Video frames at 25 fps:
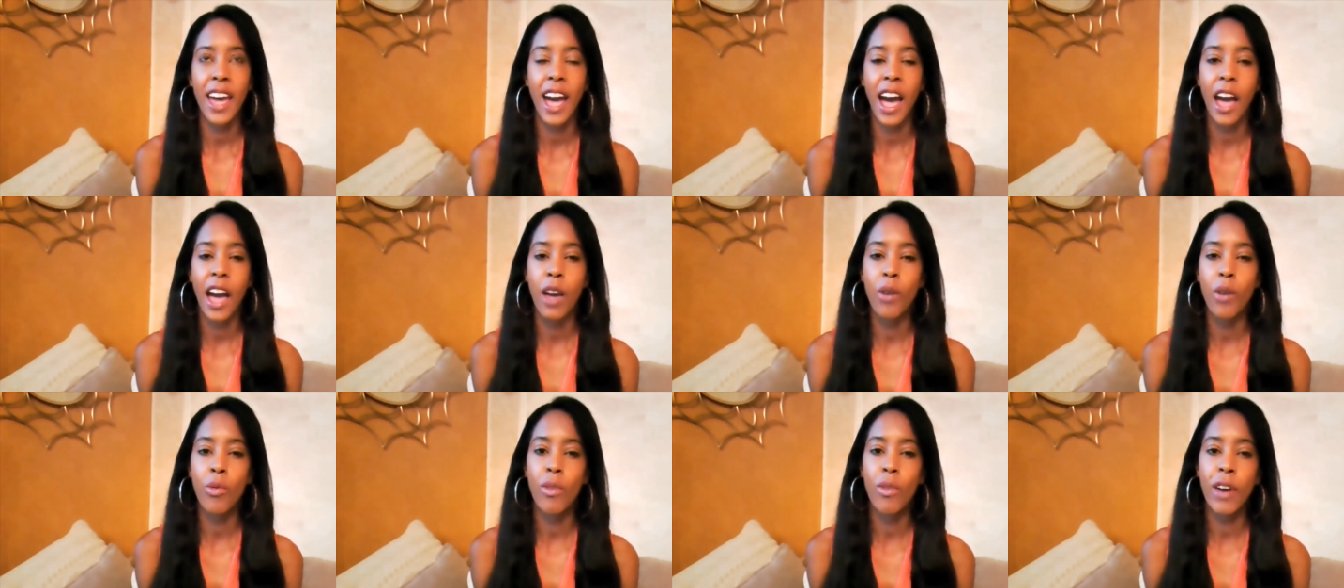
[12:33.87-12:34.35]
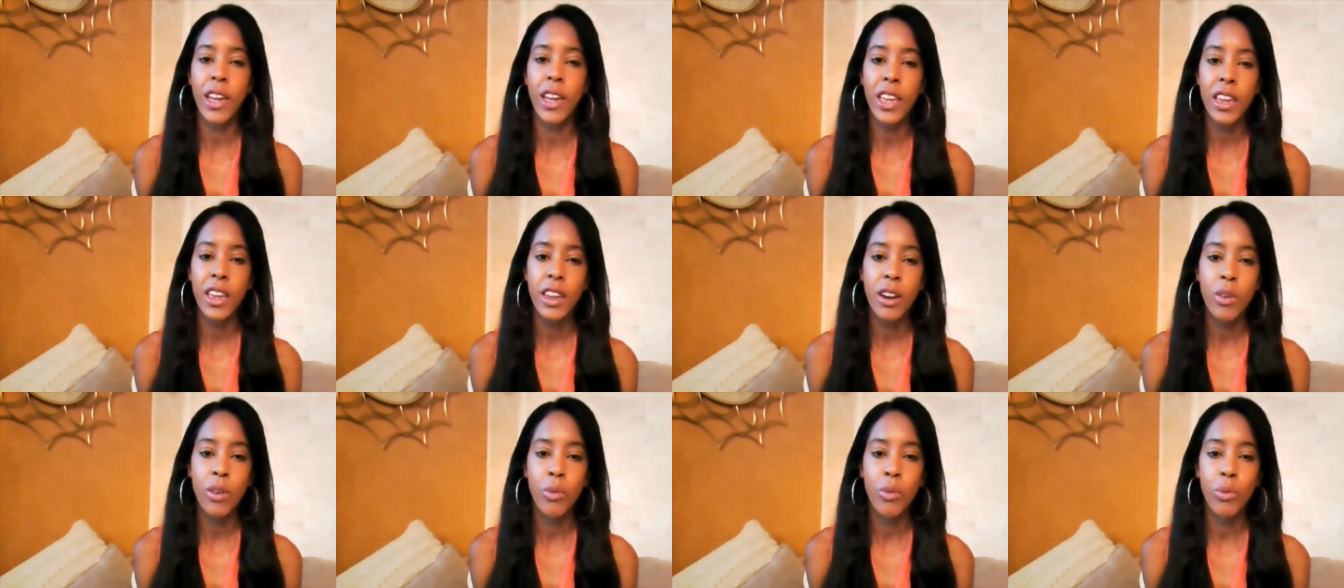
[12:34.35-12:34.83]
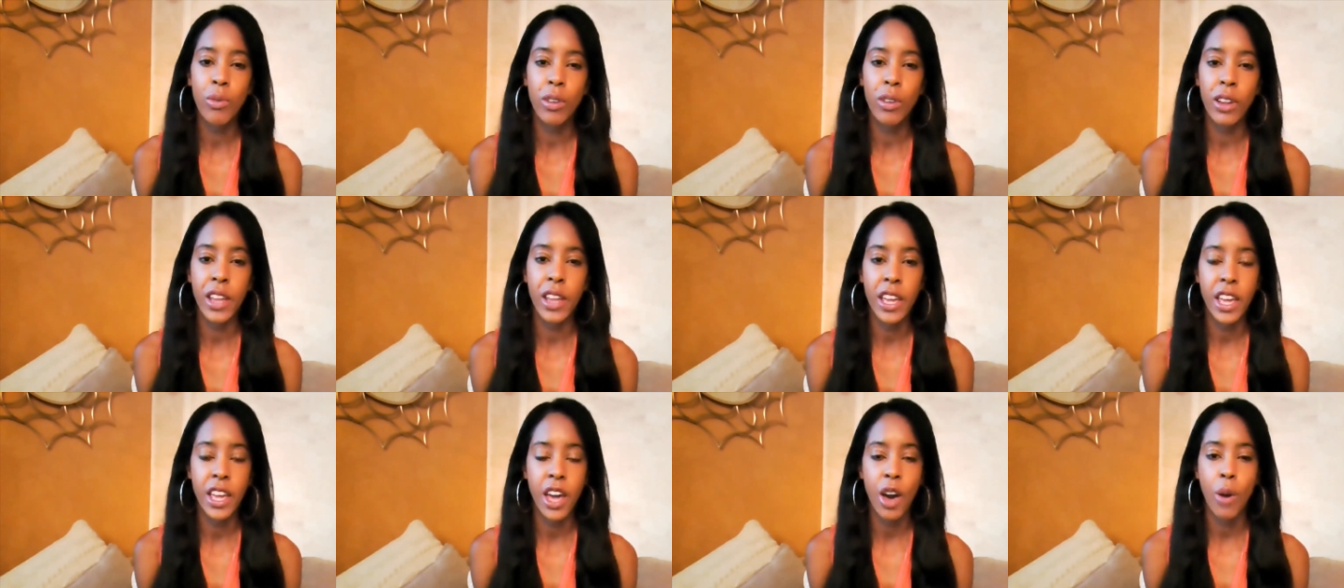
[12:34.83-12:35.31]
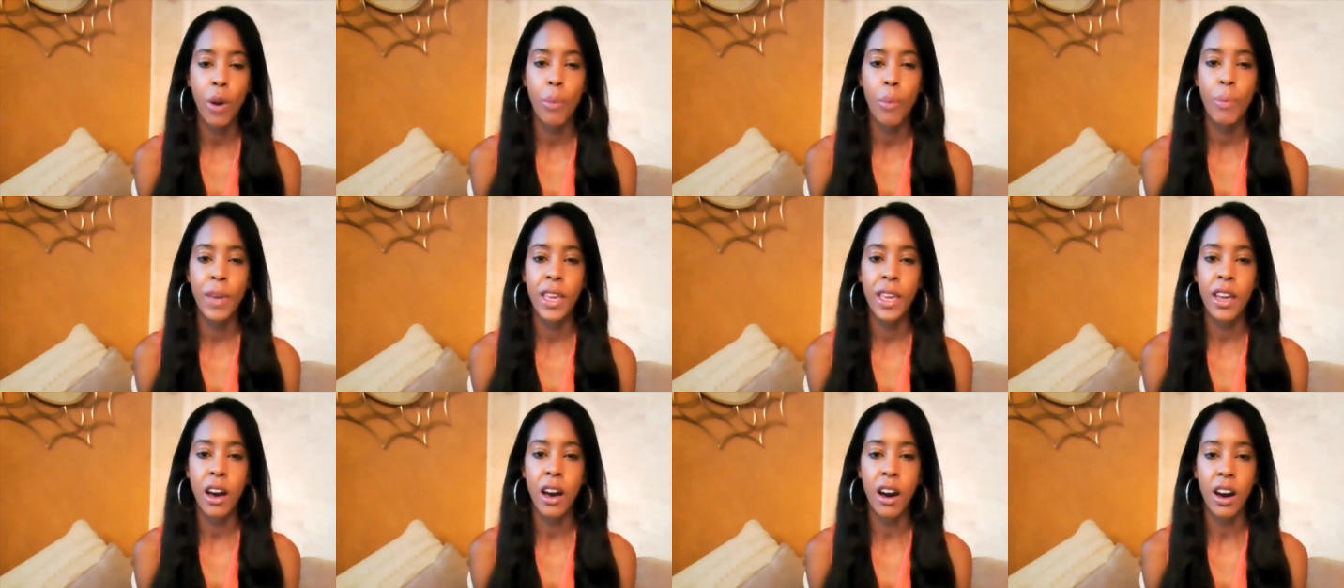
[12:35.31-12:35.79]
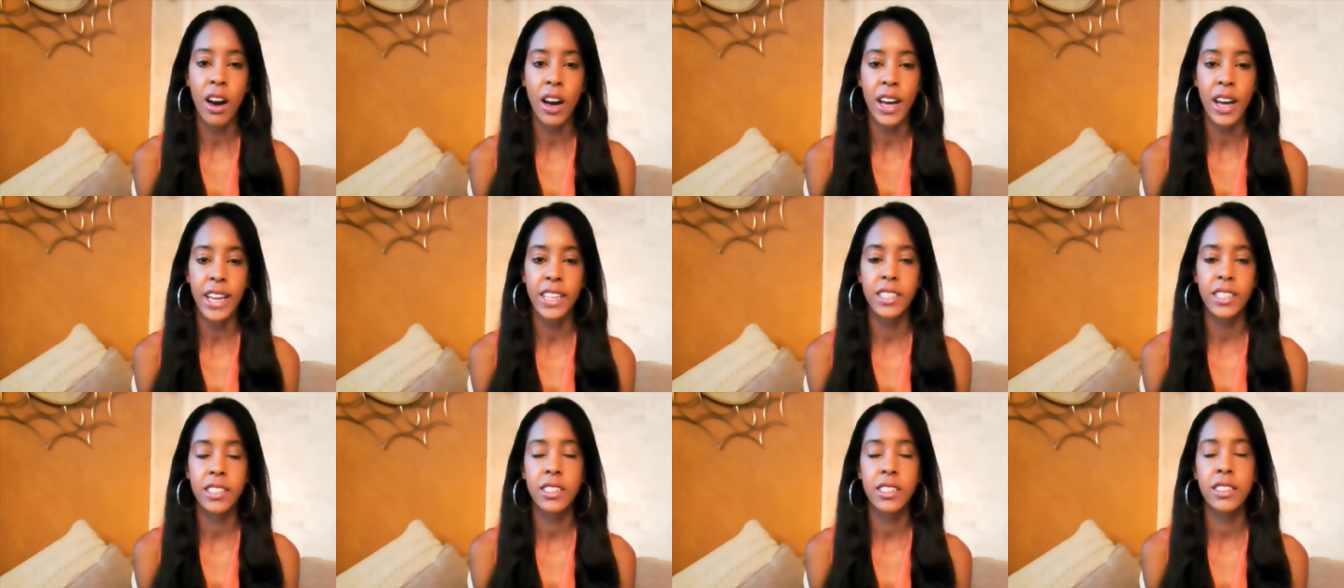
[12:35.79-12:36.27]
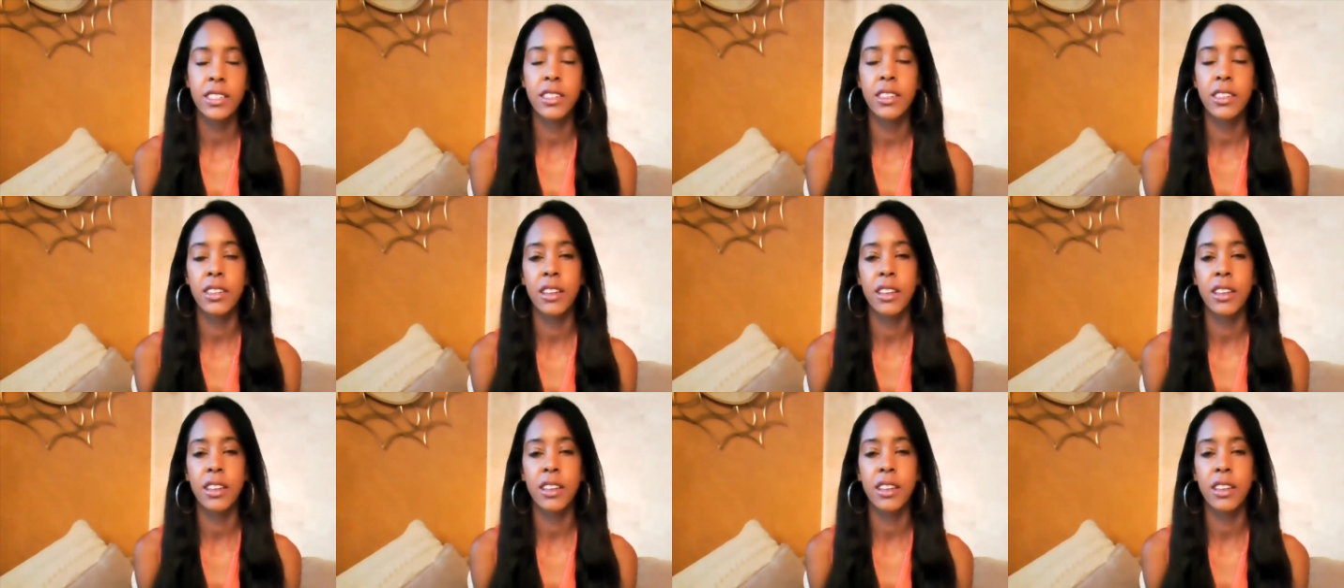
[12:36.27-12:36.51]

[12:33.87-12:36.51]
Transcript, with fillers: I want you to really go beyond